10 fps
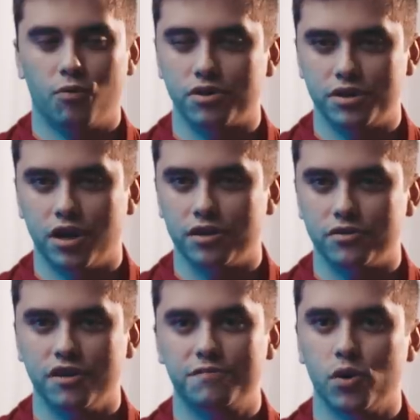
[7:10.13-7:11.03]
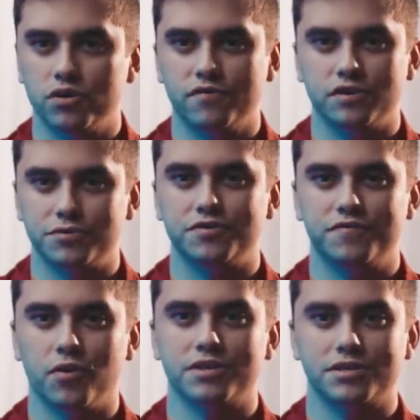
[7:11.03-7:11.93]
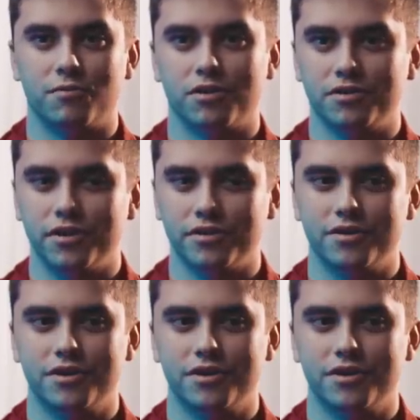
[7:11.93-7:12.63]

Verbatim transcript: one or the other if both of us were just focused on one or the other.